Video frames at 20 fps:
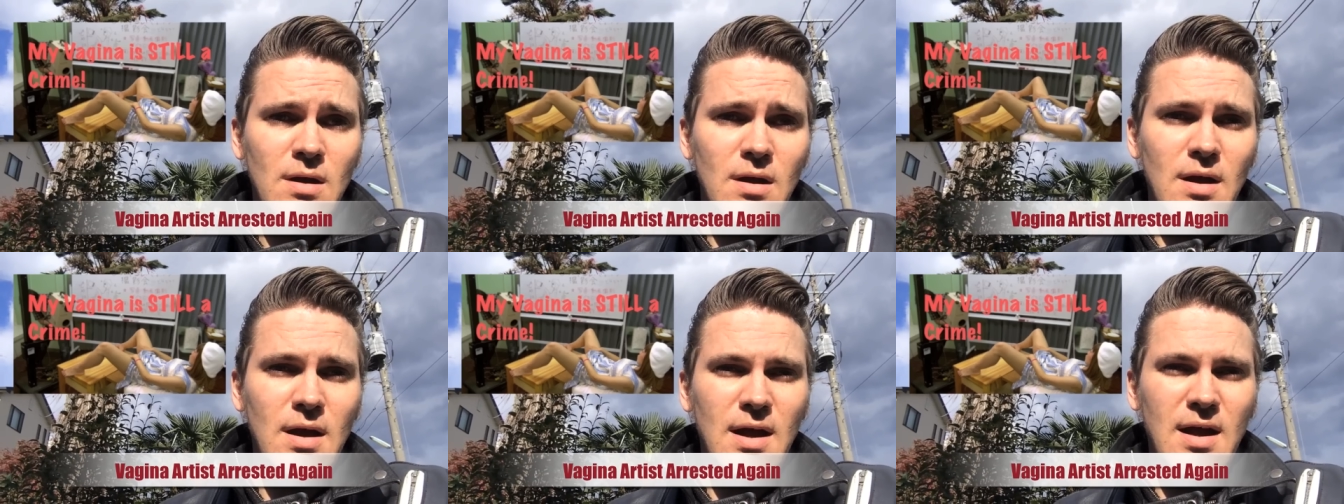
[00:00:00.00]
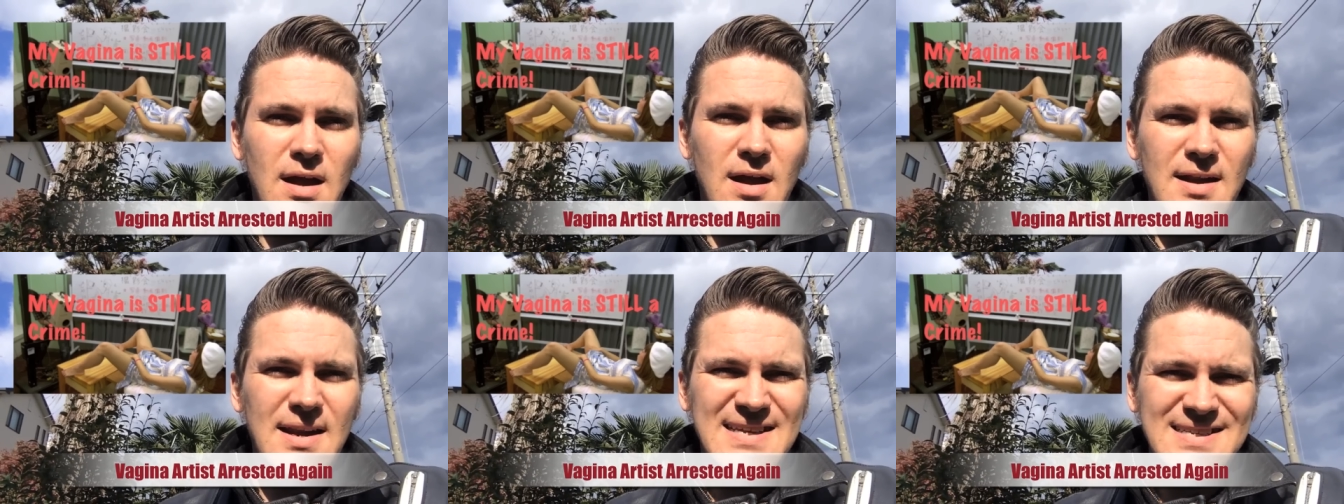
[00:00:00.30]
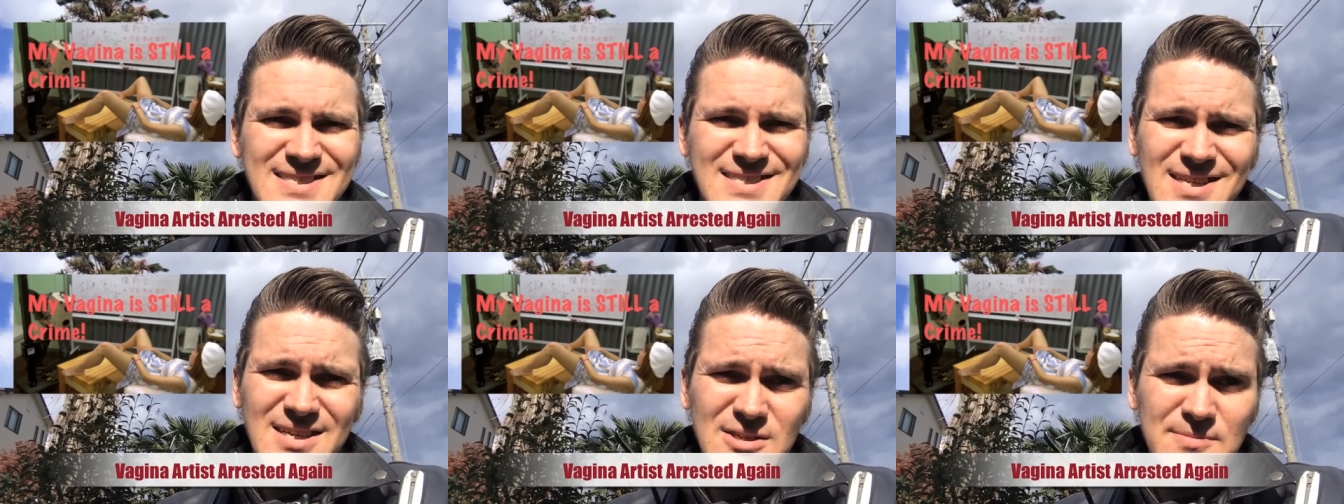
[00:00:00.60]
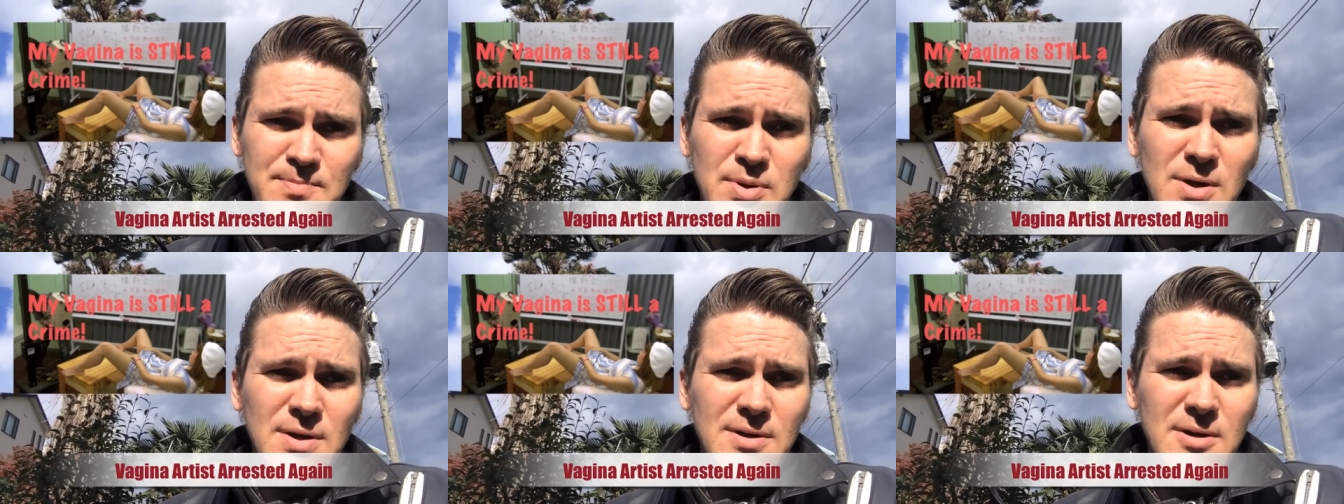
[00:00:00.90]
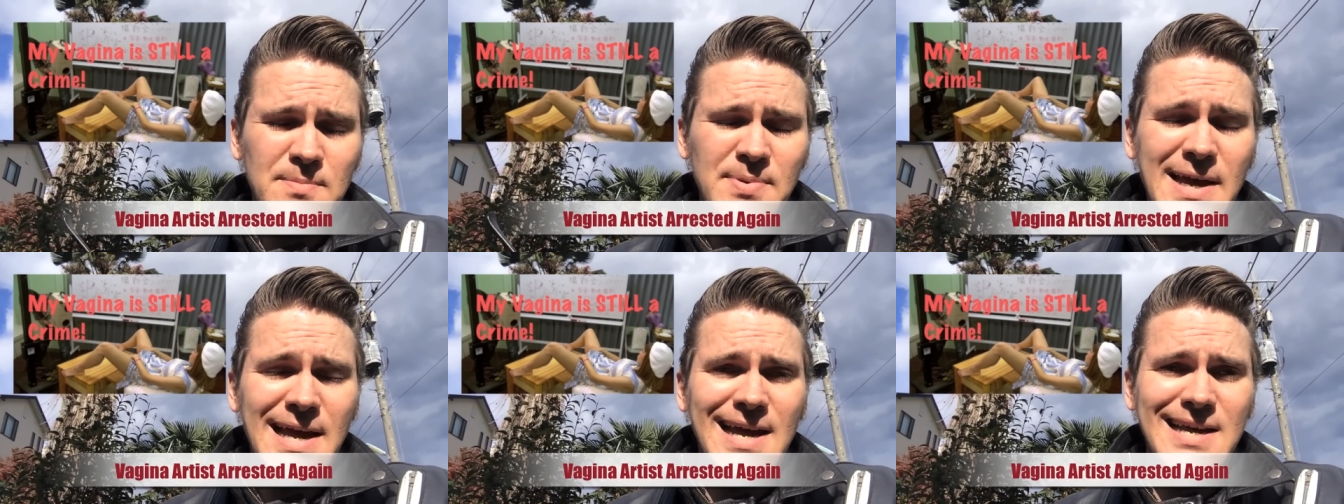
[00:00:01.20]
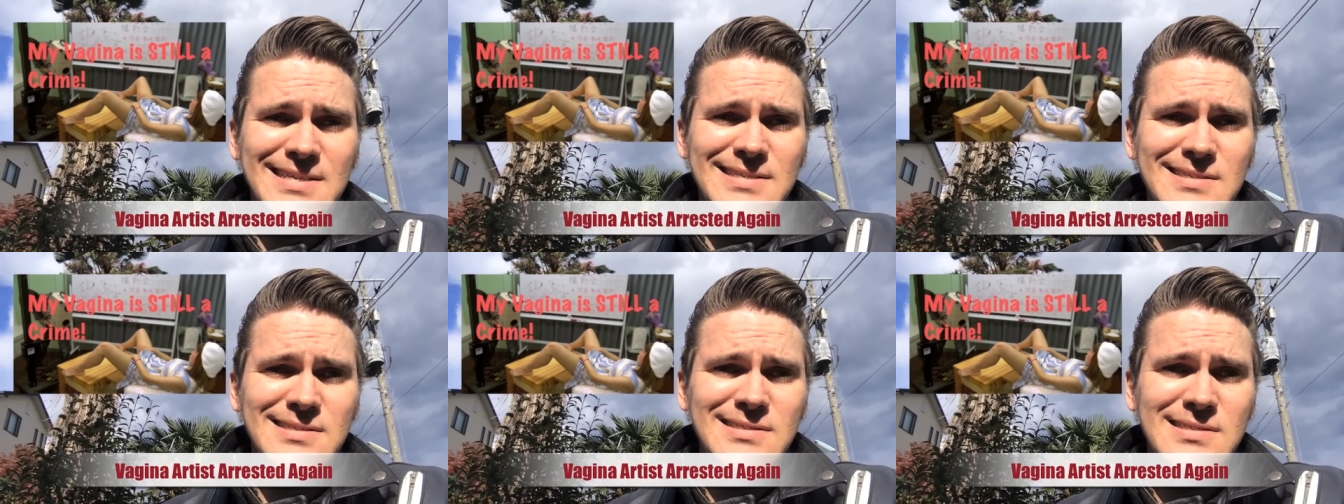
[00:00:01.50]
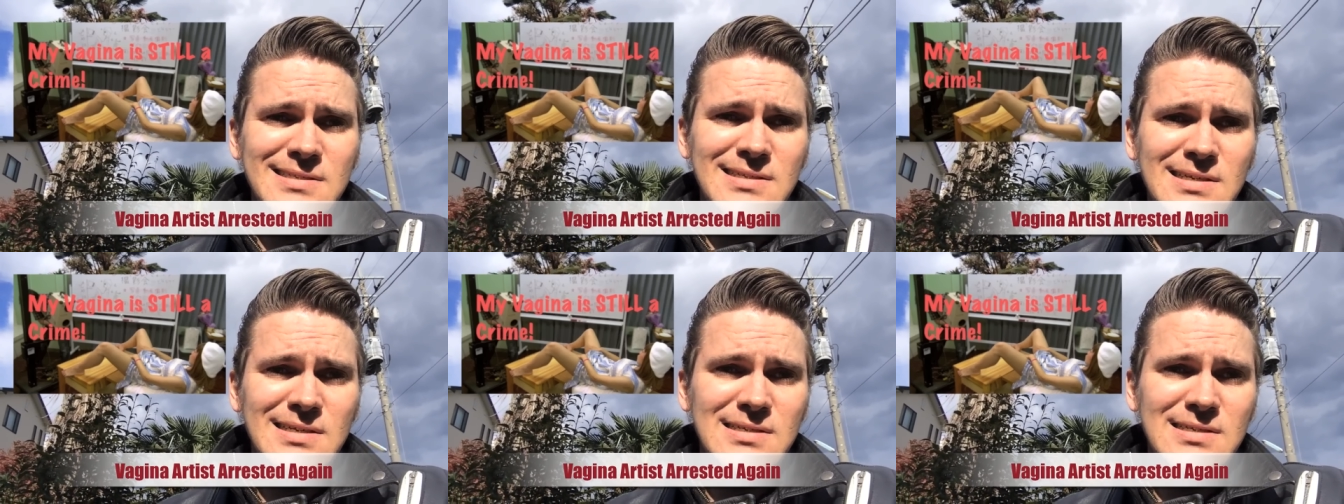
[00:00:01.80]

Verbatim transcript: and as she has put in the past,